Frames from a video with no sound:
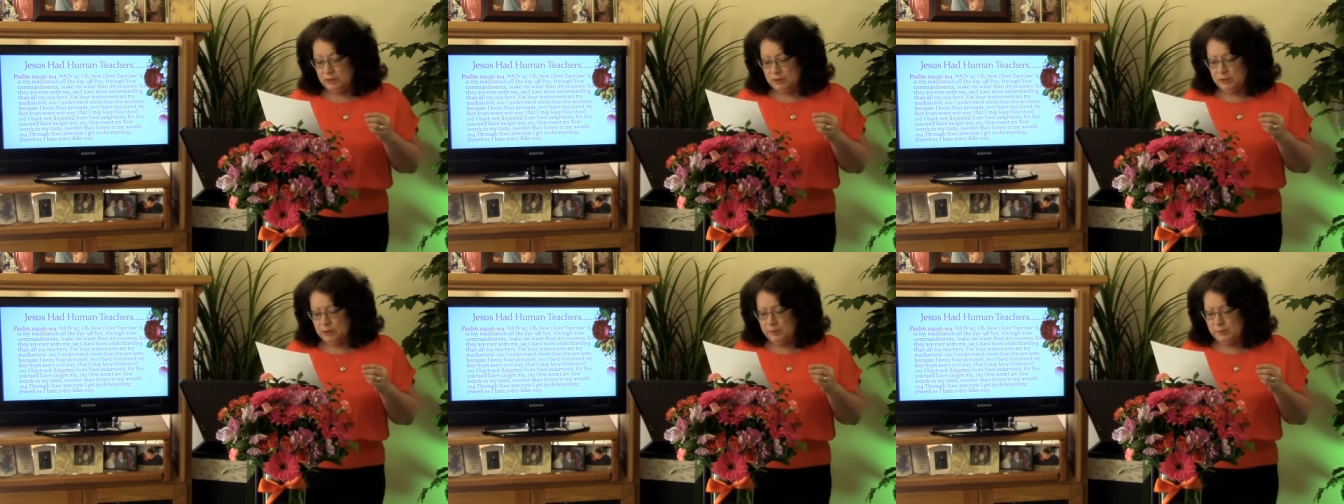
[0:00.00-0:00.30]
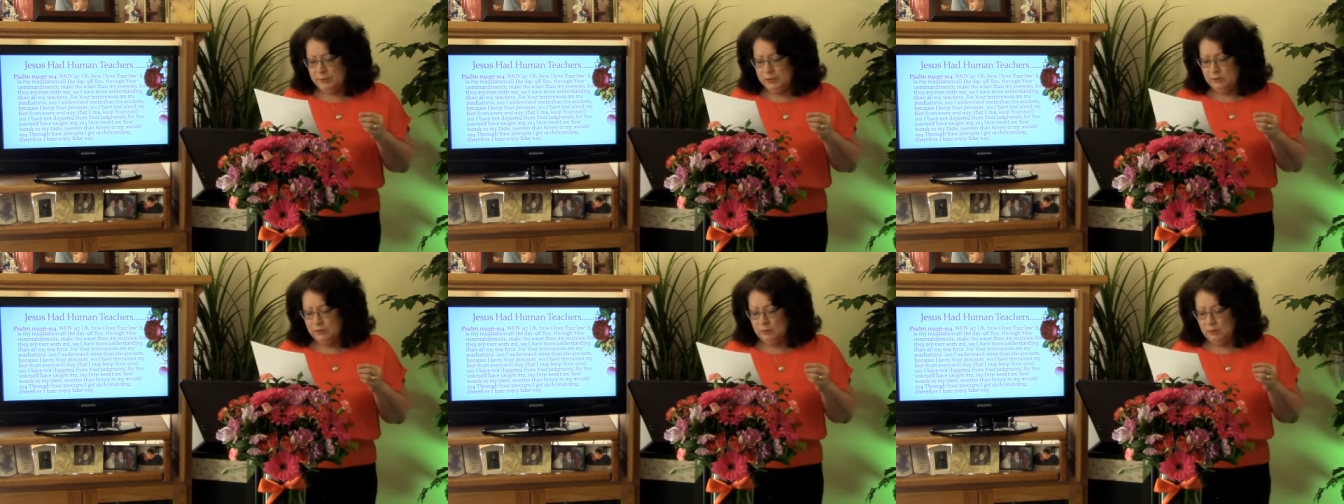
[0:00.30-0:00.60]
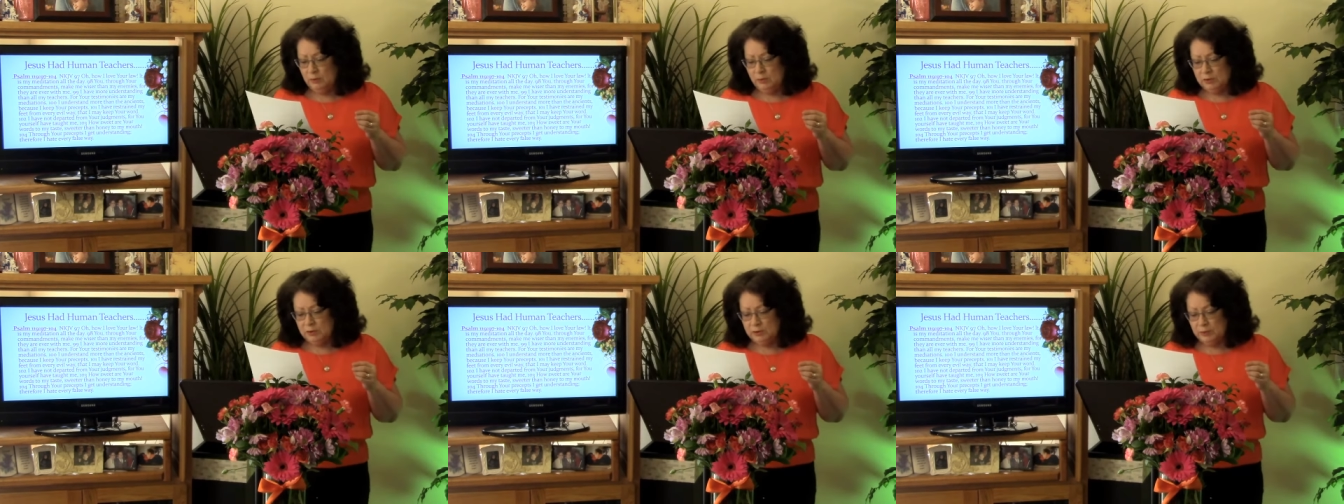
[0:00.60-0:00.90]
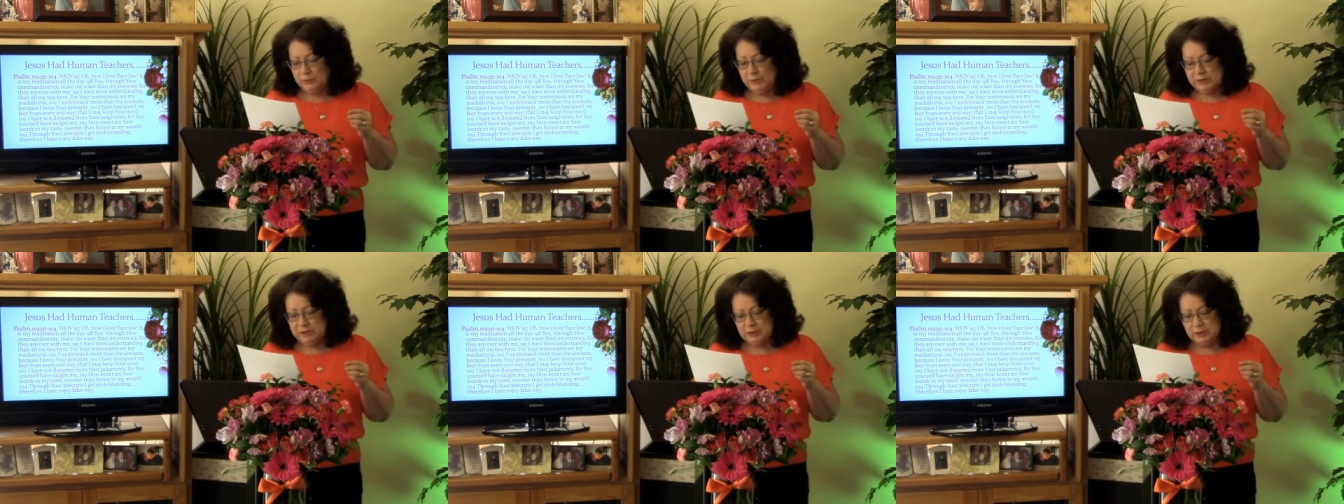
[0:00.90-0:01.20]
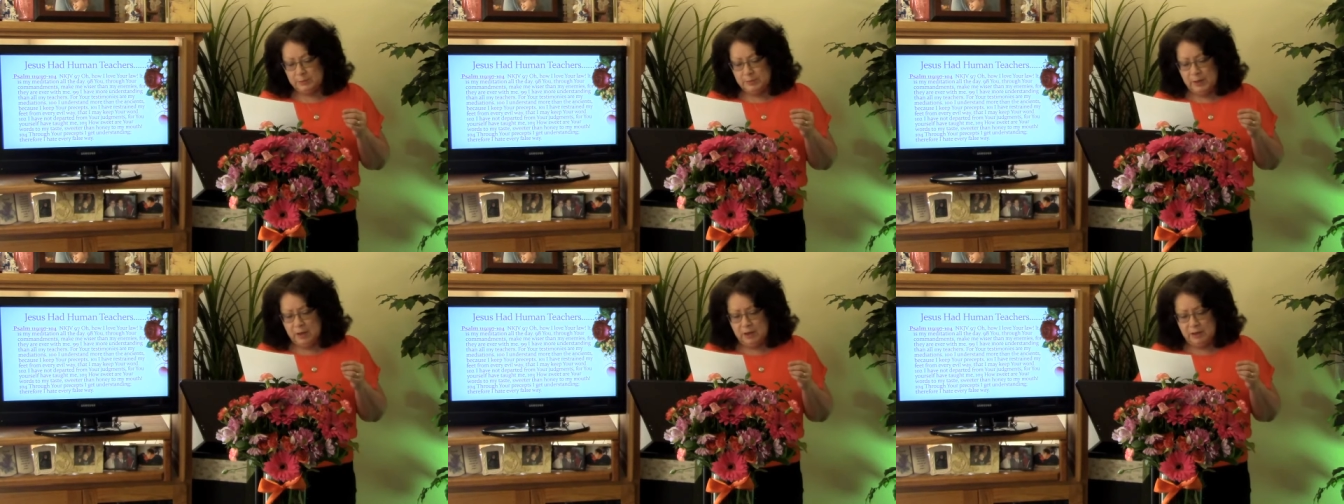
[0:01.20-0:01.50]
The Spirit of the Lord shall rest
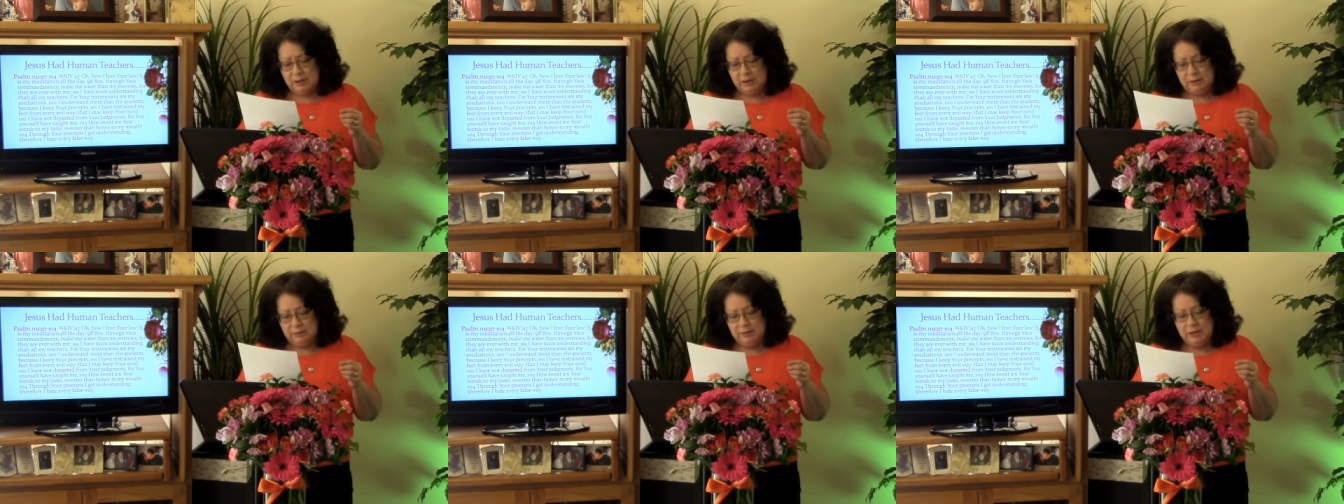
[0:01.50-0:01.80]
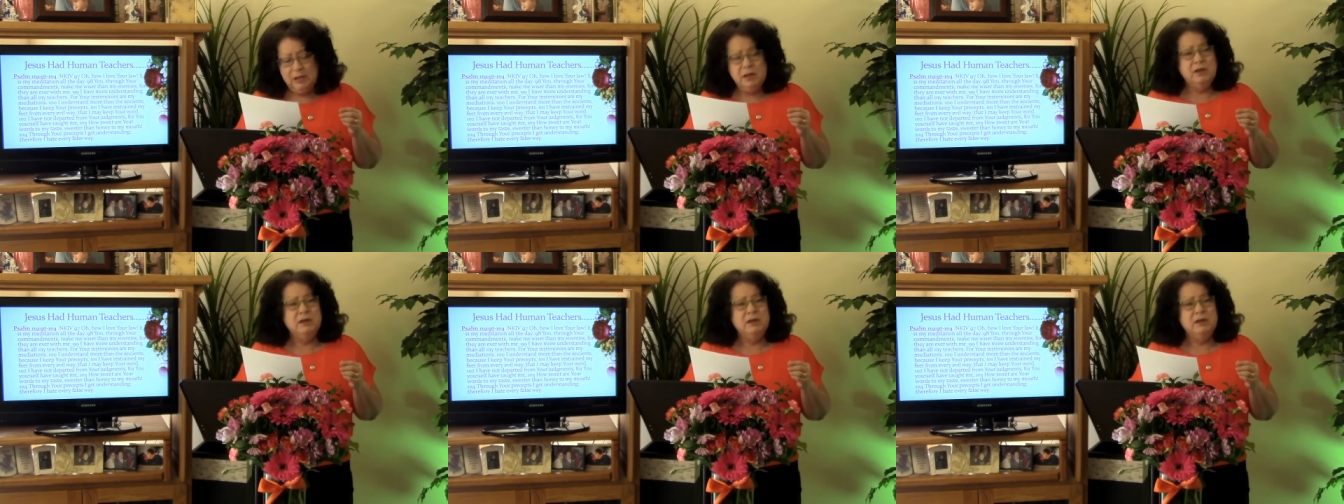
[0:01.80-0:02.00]
upon him,